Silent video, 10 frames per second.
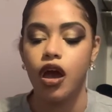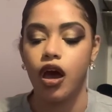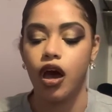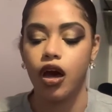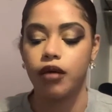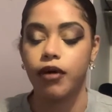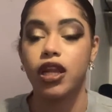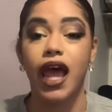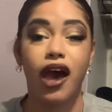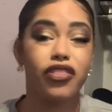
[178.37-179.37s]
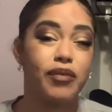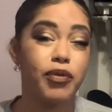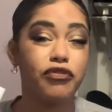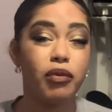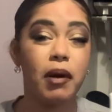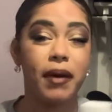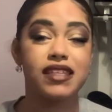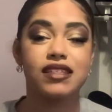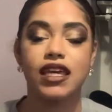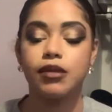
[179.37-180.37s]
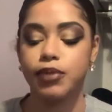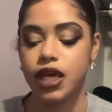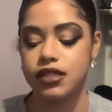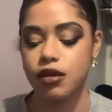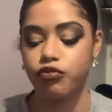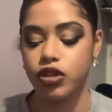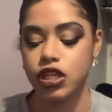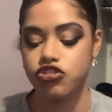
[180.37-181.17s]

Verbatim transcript: um, on how they perform on my skin because I'm really